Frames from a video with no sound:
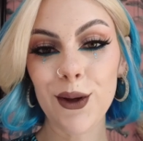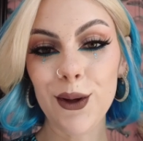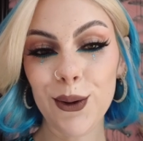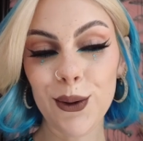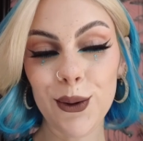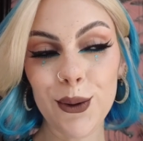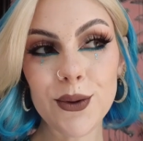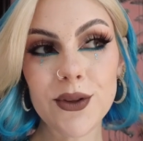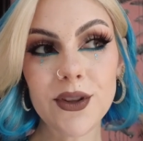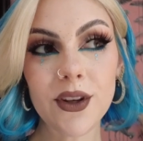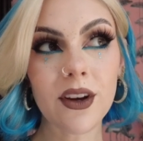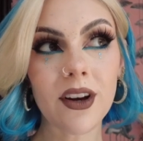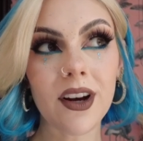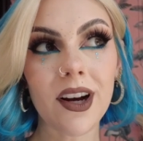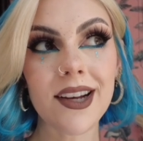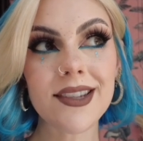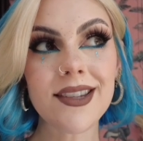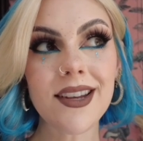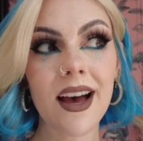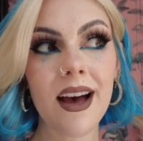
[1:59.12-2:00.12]
Also
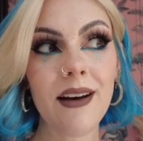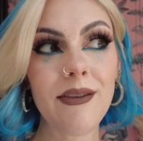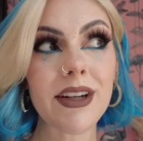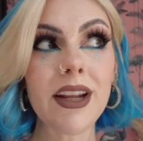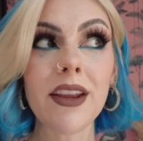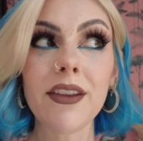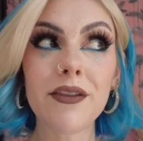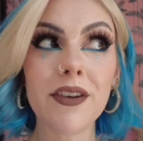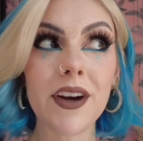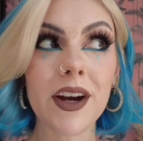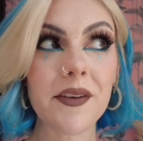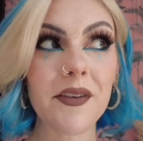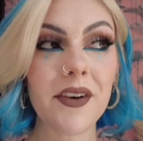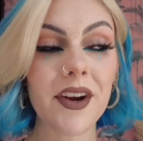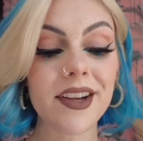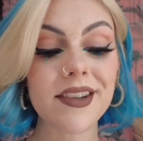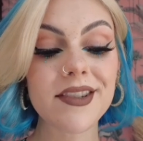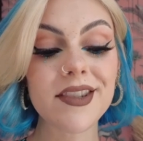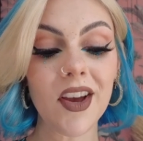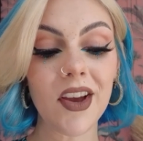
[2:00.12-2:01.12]
guys, I have another very,
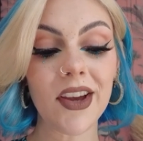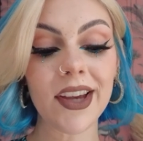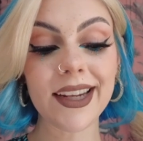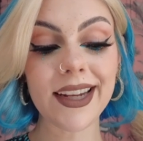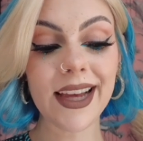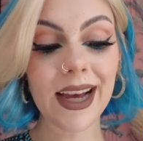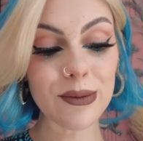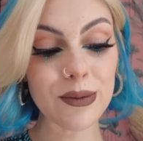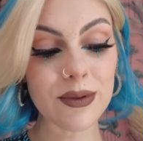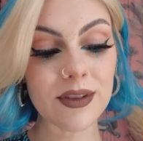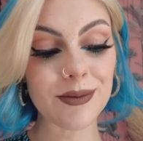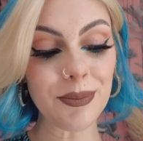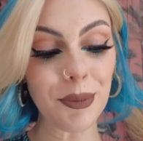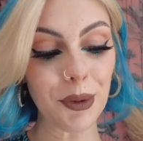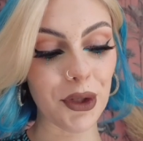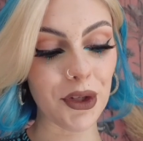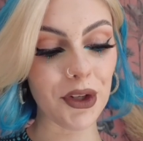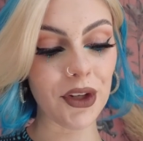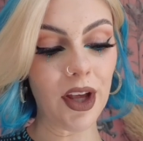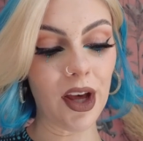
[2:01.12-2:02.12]
very exciting
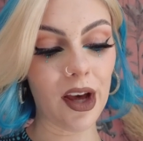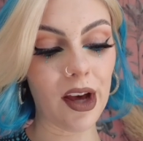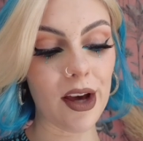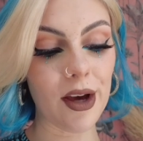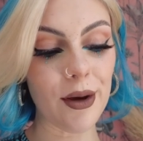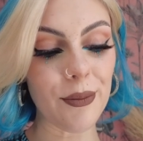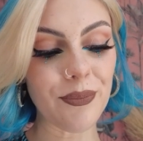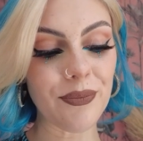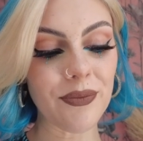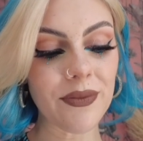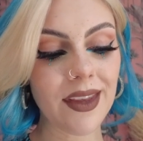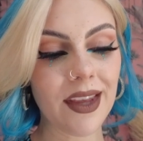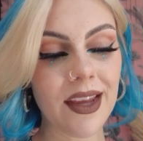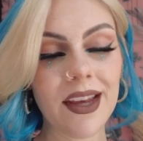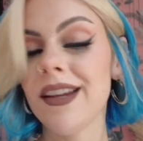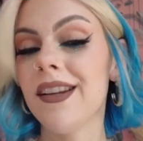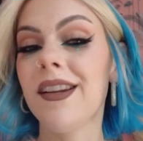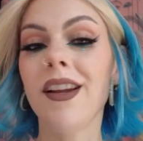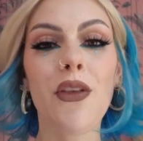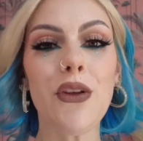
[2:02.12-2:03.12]
announcement. Um,
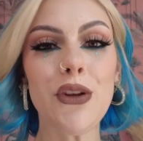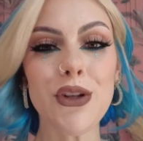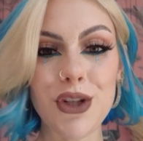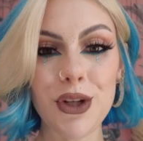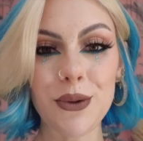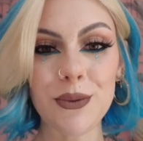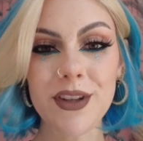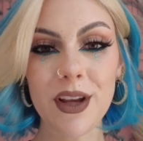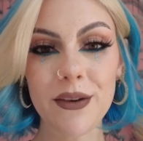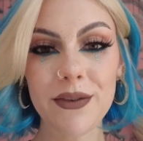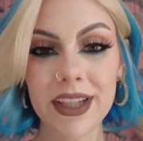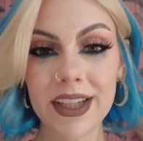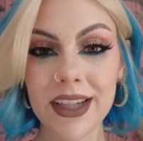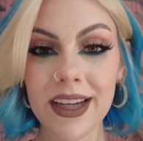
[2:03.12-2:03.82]
nothing to do with Sophie Hannah